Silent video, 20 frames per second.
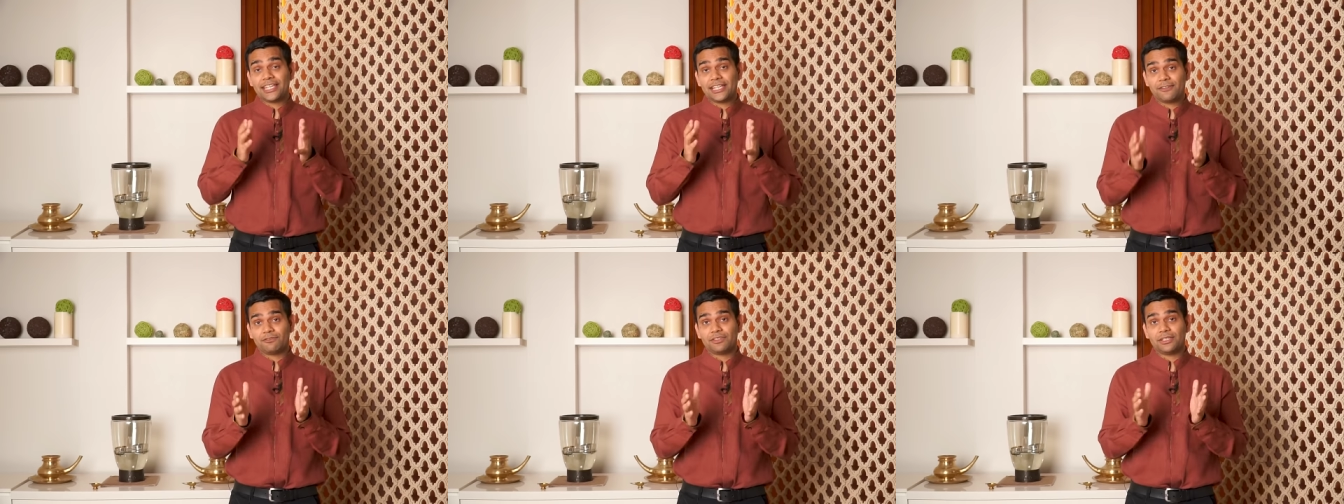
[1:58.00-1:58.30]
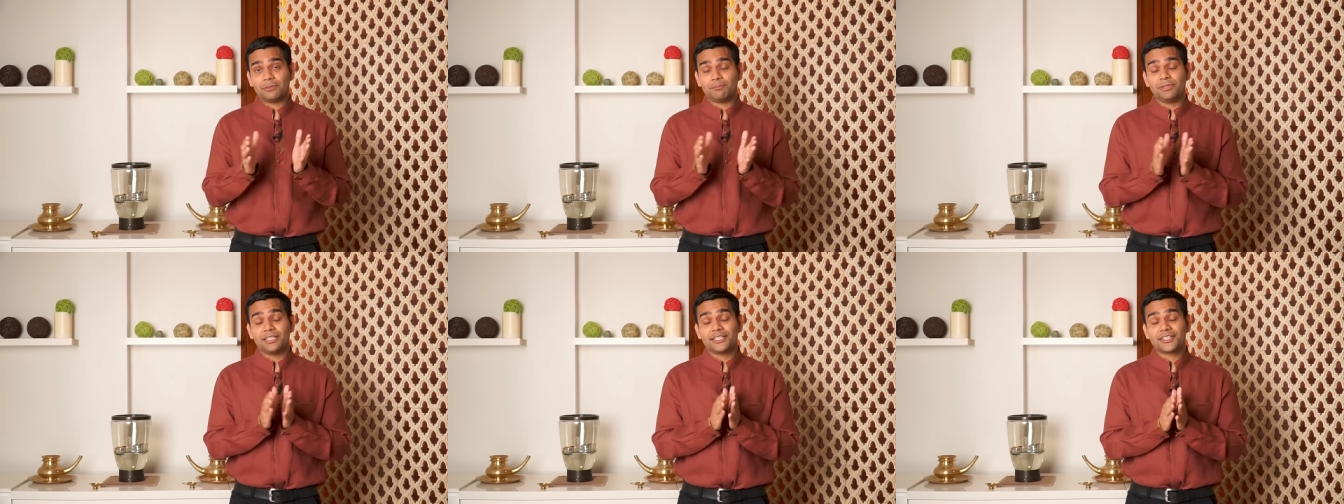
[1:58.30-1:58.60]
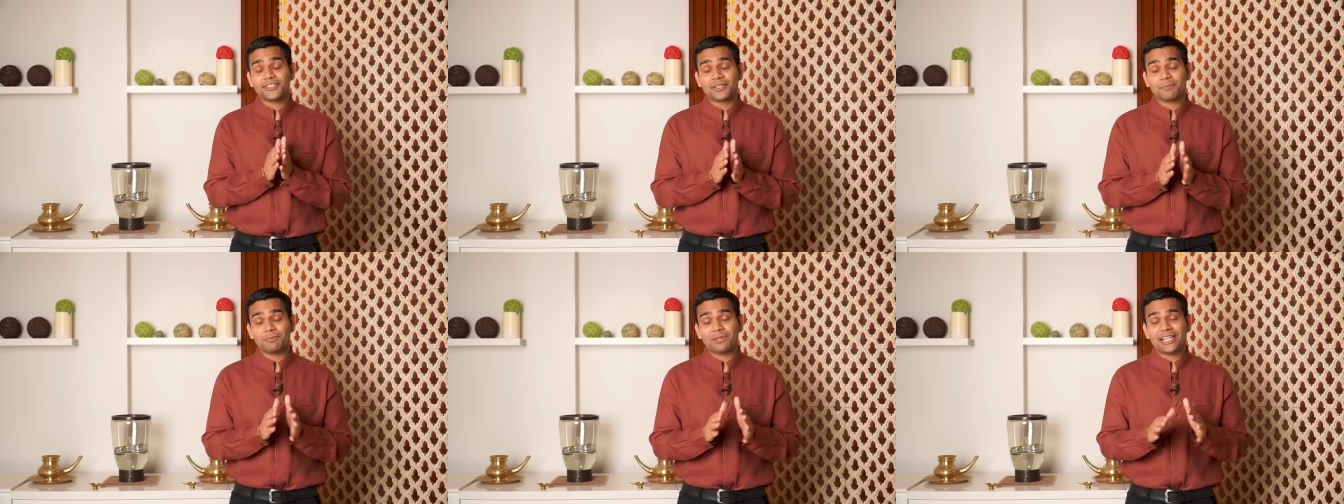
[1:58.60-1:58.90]
If the blood
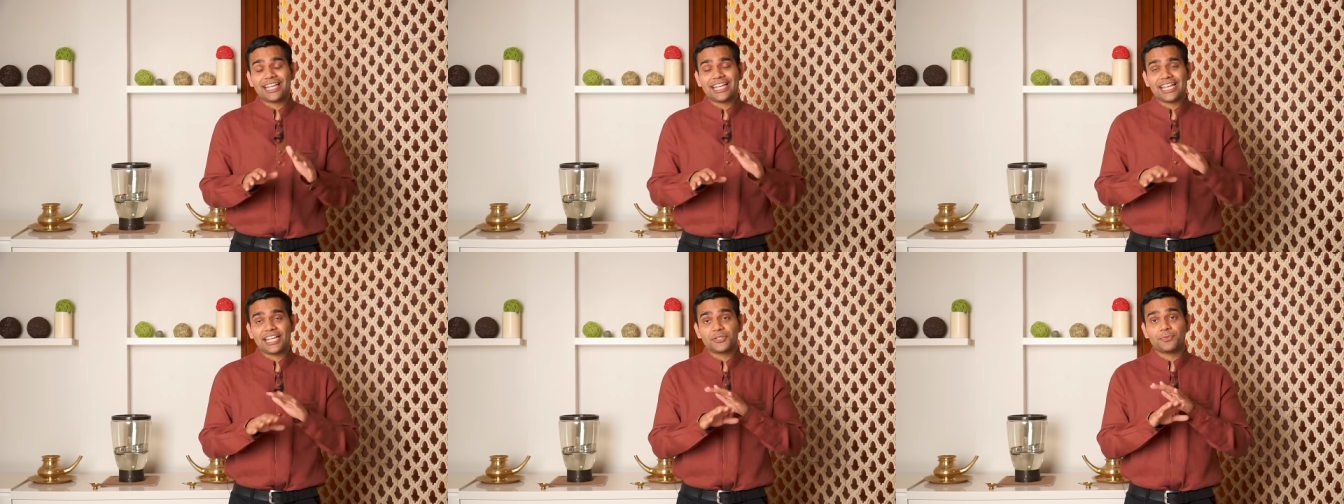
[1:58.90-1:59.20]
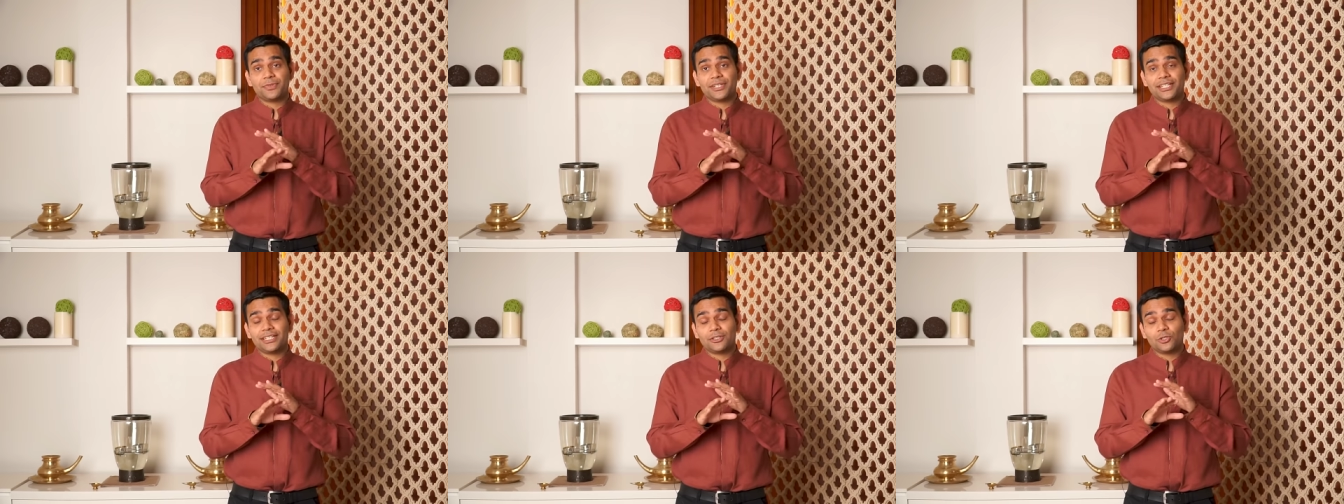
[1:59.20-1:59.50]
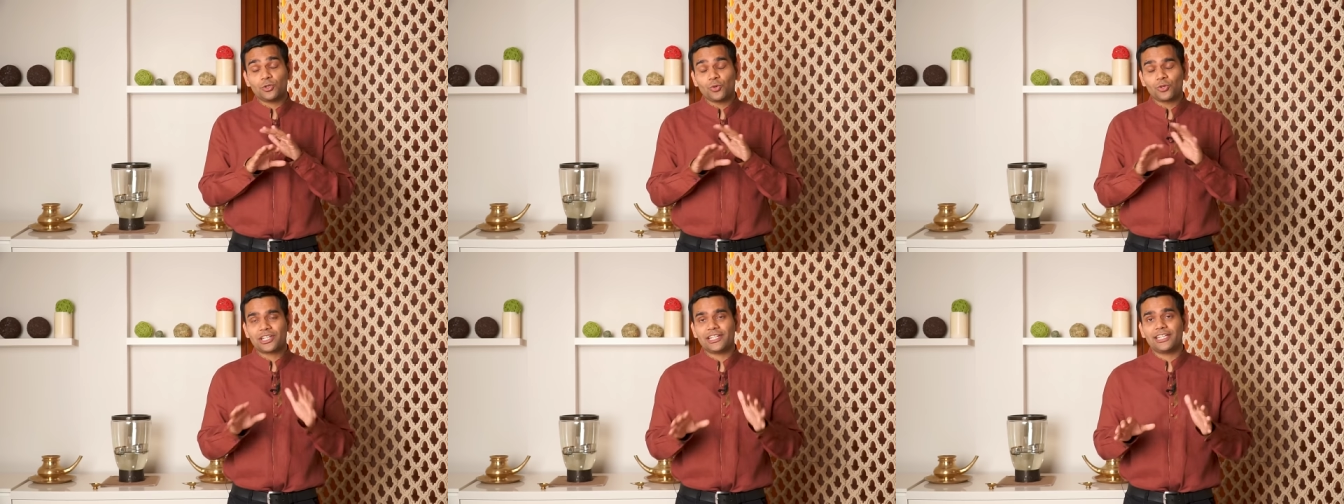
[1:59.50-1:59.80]
supply has been
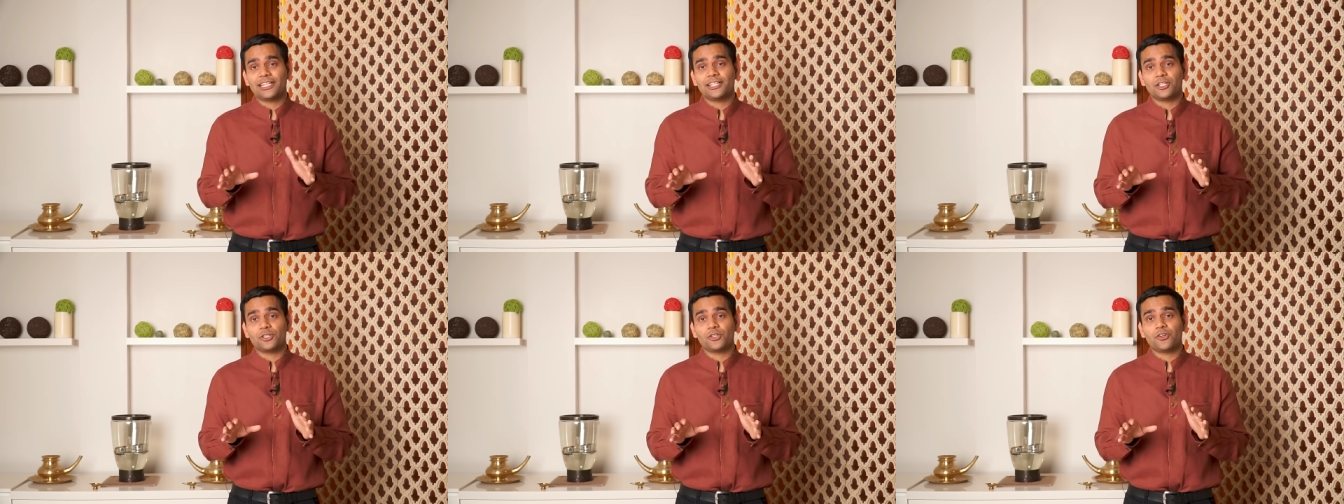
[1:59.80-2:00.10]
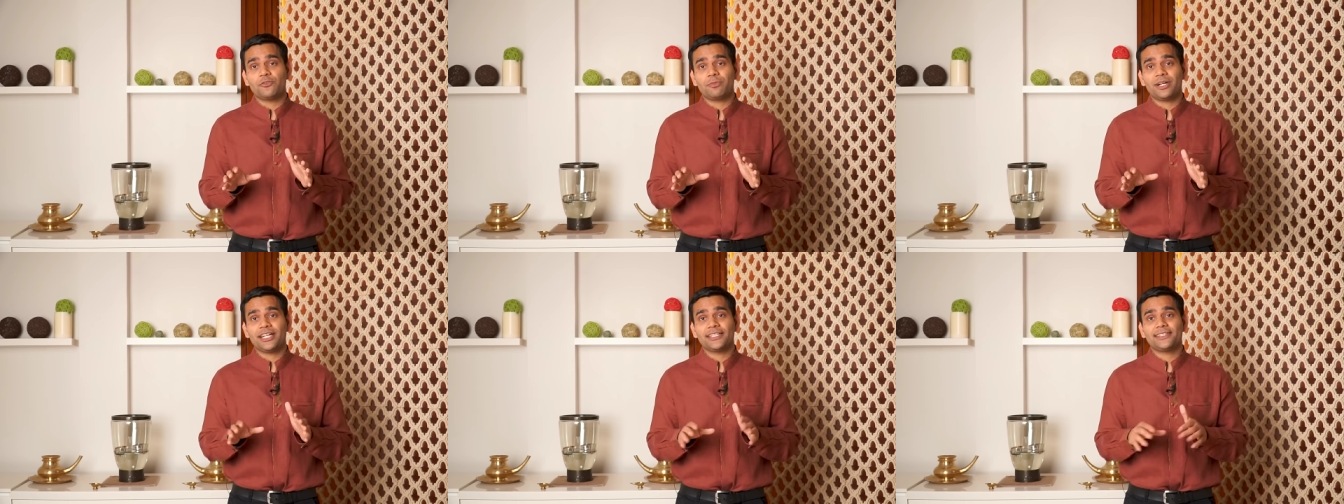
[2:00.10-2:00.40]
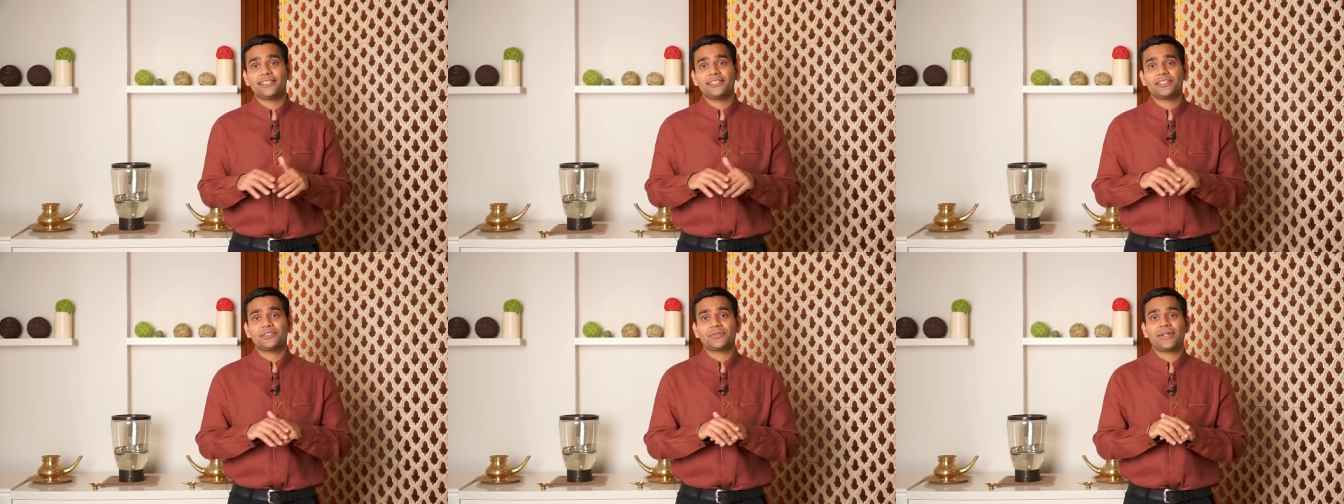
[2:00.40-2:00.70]
totally cut off by
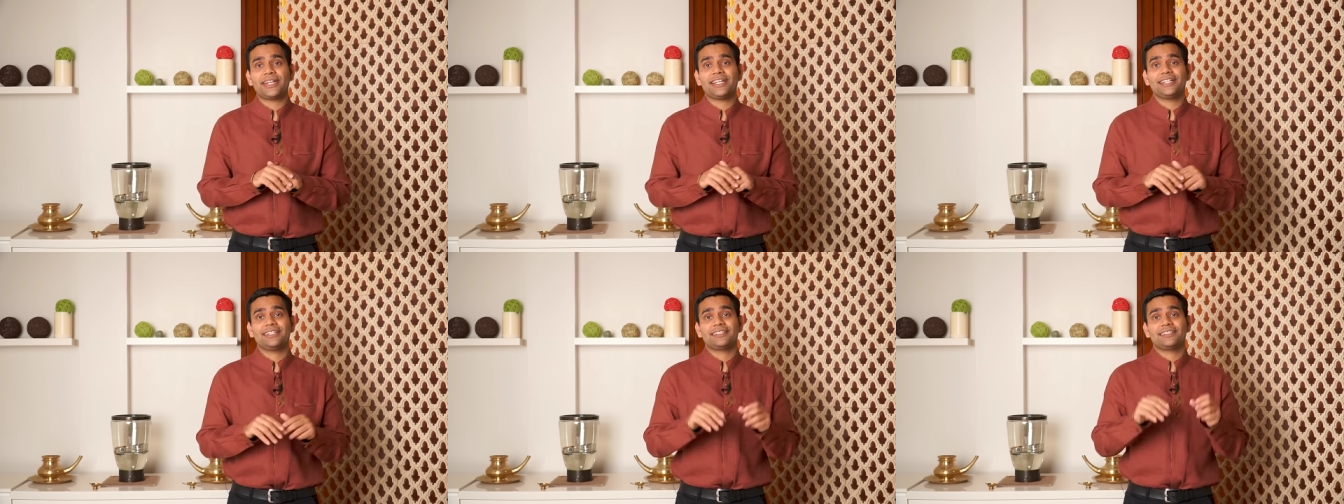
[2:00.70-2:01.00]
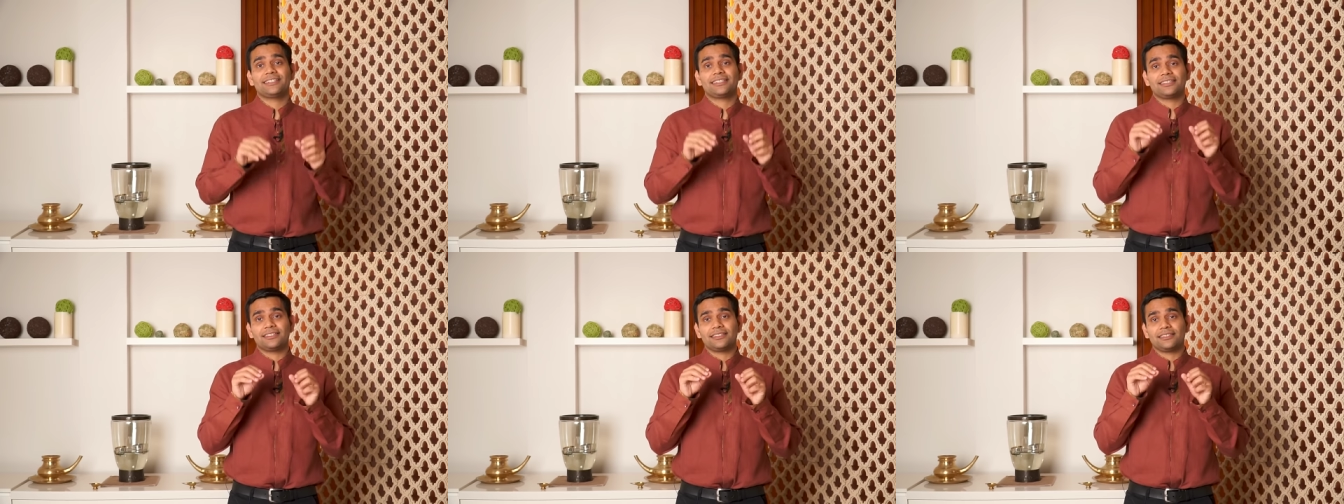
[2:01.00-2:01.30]
the thread,